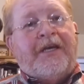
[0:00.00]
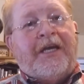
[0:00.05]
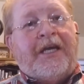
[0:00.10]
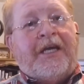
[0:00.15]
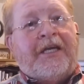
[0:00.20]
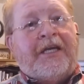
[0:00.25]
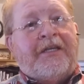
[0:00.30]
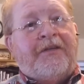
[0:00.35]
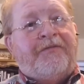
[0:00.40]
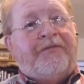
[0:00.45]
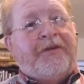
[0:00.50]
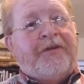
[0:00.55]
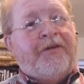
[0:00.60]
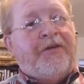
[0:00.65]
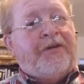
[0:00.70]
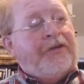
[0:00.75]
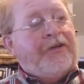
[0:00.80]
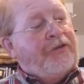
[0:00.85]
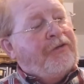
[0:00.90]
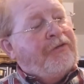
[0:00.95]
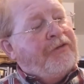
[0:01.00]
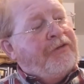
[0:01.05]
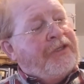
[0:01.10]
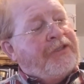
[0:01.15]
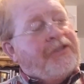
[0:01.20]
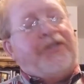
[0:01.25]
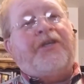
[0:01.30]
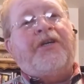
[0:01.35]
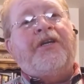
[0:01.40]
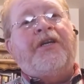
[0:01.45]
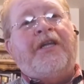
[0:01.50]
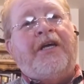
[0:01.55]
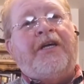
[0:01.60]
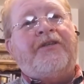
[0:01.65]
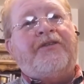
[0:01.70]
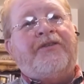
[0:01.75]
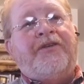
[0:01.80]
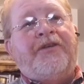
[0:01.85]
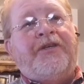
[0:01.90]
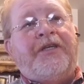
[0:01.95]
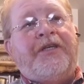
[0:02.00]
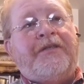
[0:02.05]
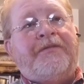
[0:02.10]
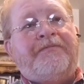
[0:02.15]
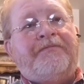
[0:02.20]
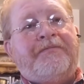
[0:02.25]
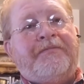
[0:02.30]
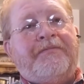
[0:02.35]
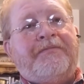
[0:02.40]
And if you're going to do this, good luck to you.